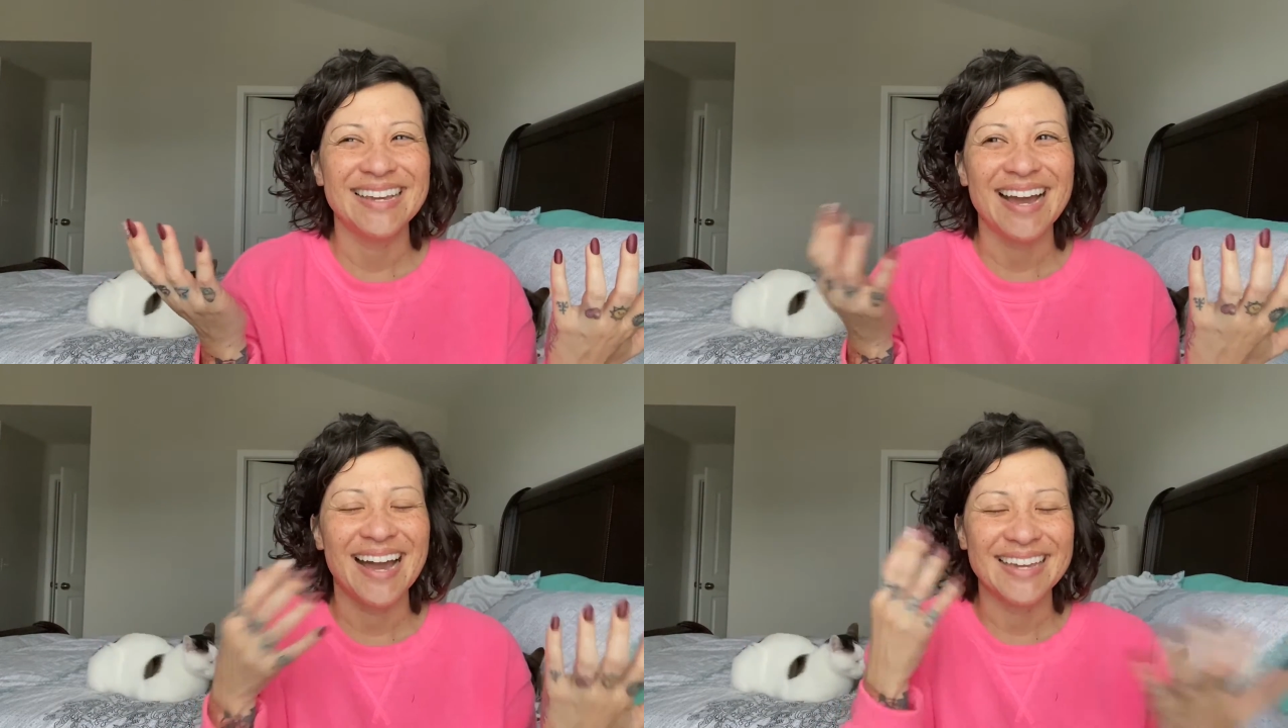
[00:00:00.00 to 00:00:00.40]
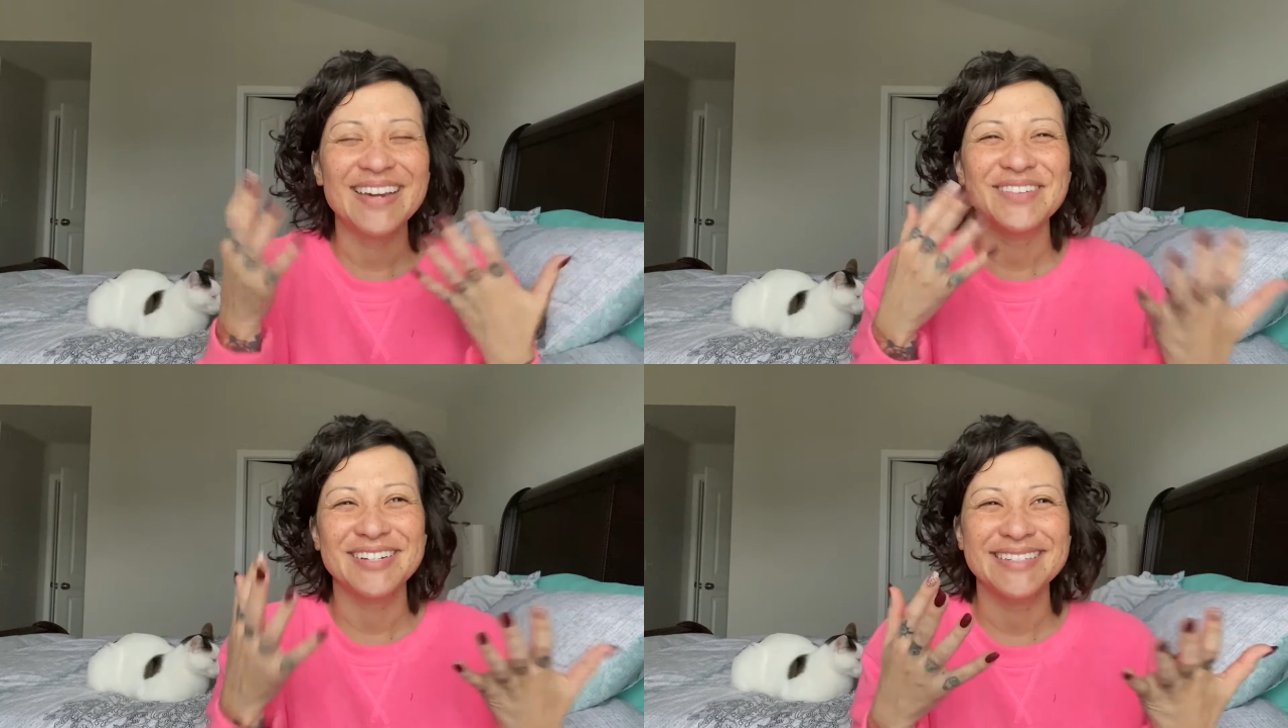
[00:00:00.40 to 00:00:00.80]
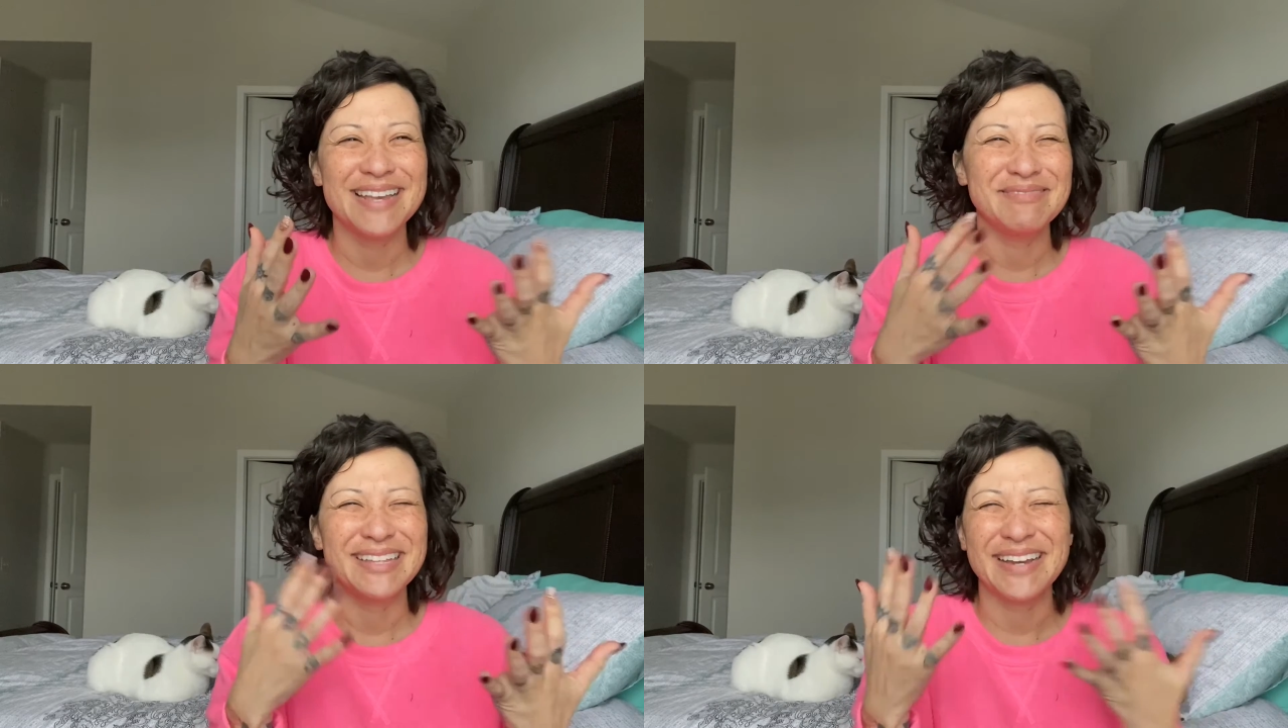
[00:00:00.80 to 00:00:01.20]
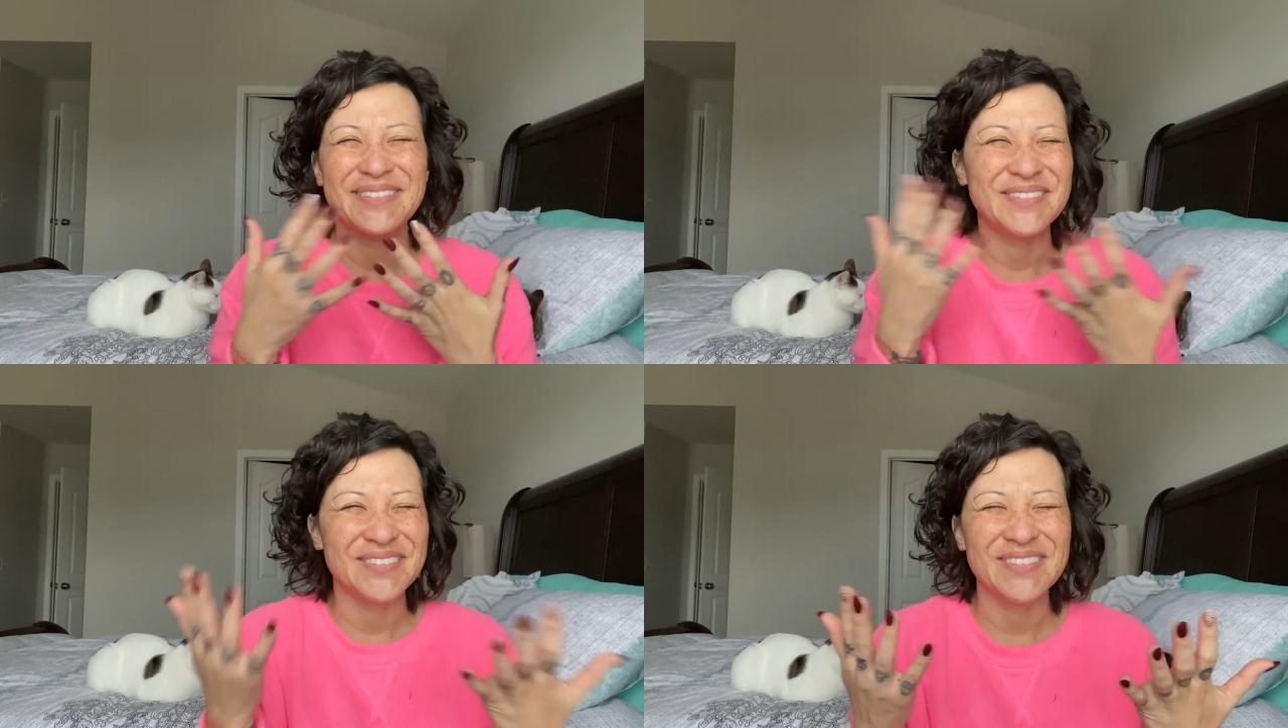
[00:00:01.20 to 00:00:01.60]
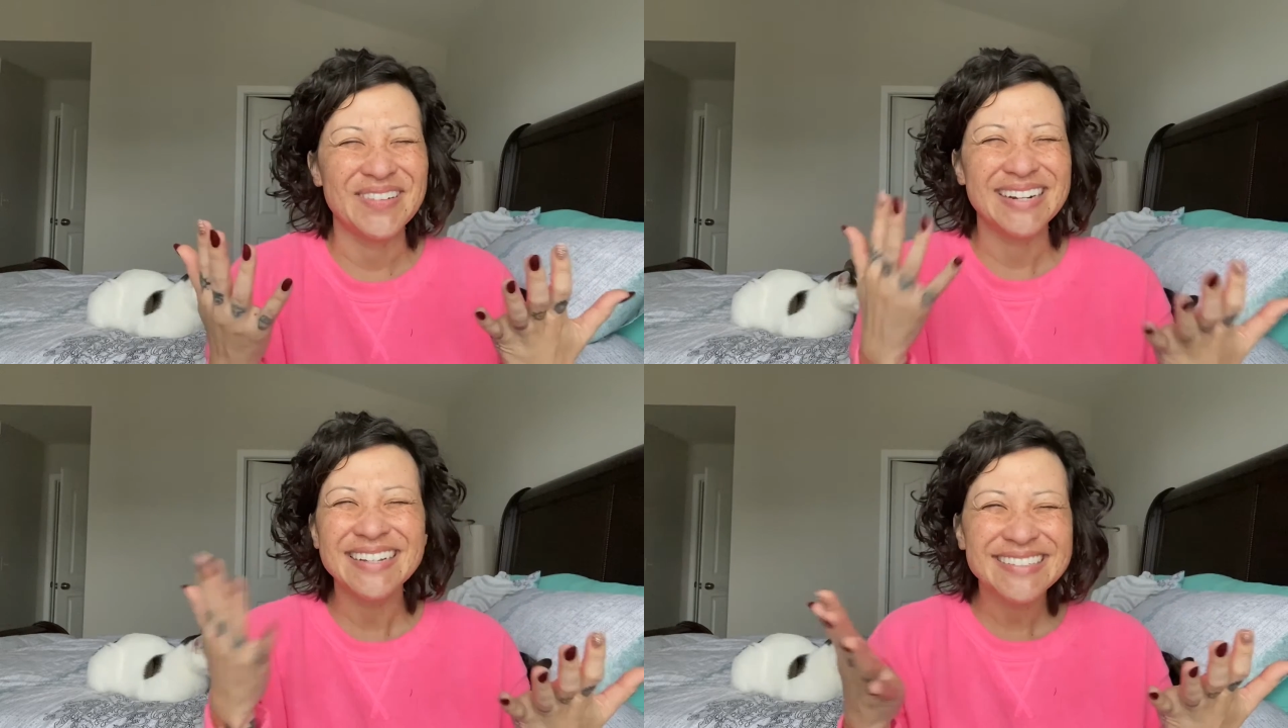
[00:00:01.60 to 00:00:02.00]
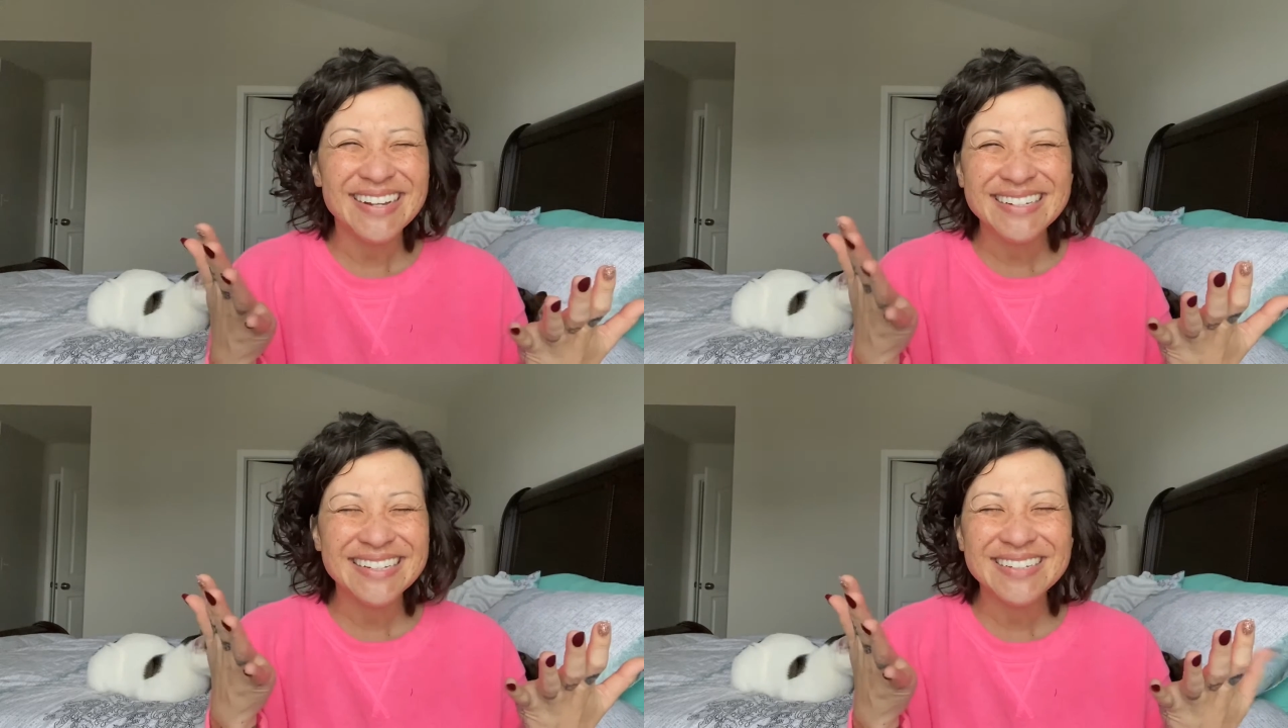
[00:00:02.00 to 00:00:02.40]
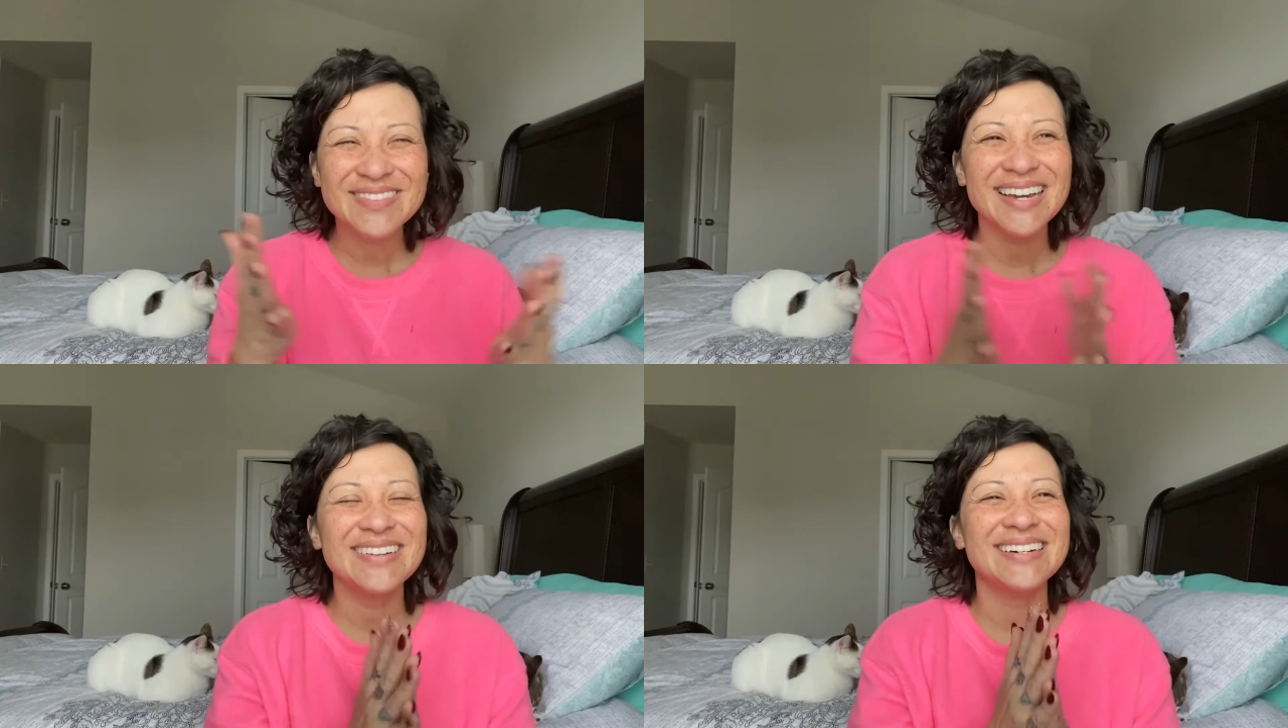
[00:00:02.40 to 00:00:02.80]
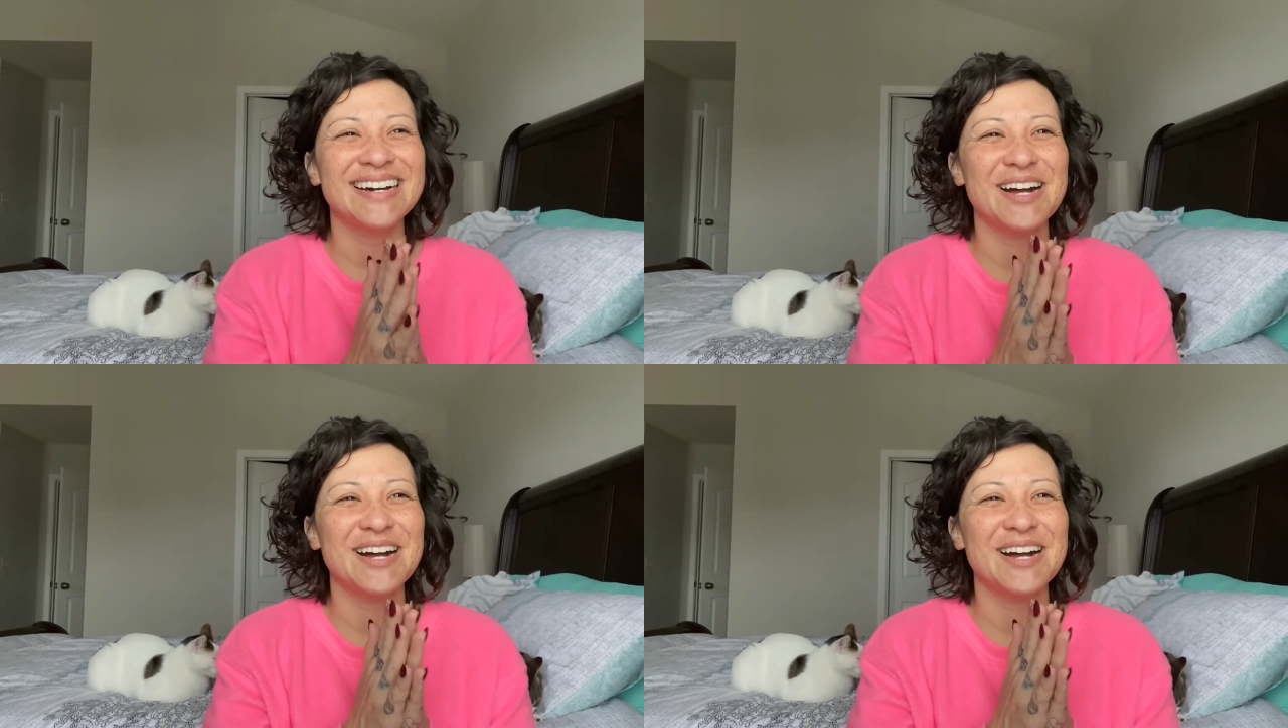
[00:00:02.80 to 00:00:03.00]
I get what you're saying, but like, what are you talking about?